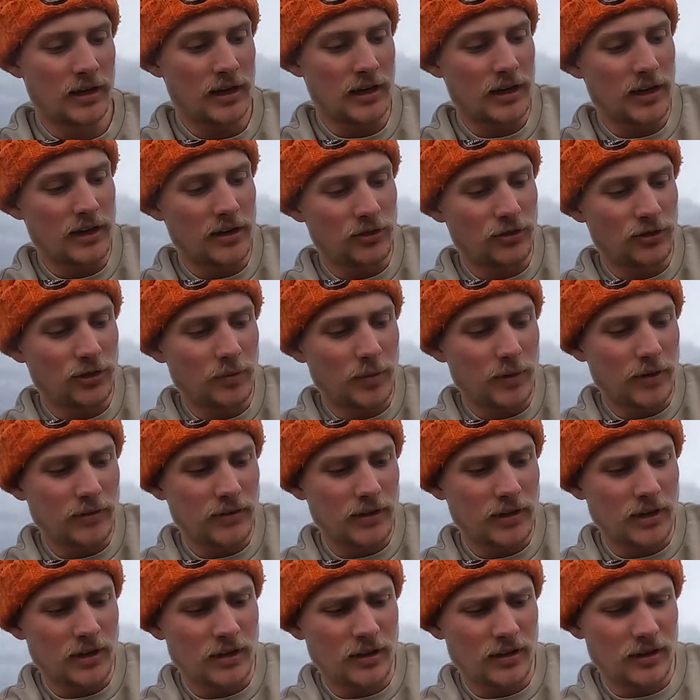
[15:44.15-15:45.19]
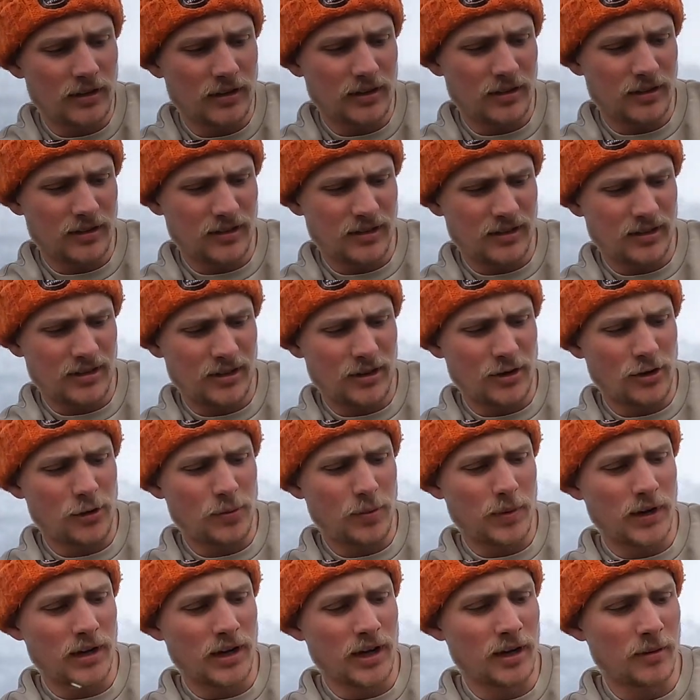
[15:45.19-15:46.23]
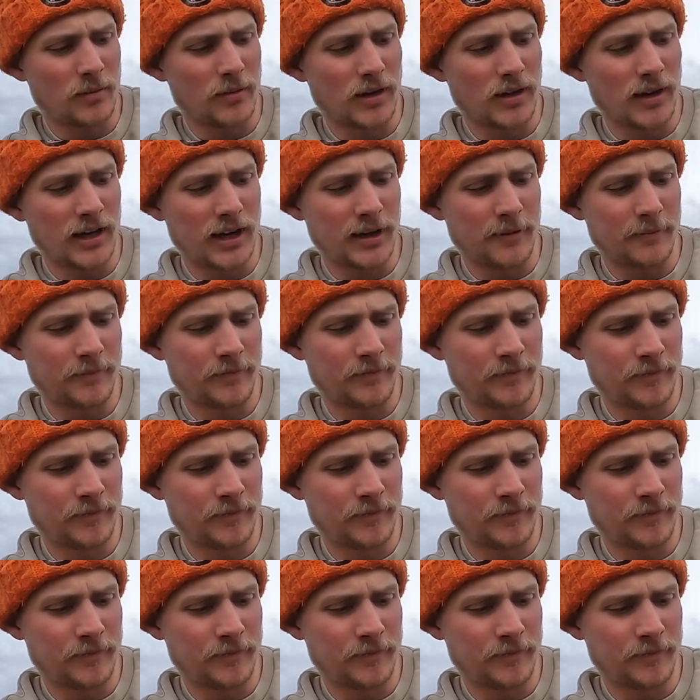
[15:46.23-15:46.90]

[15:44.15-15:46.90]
And then you should be able to open it up like that.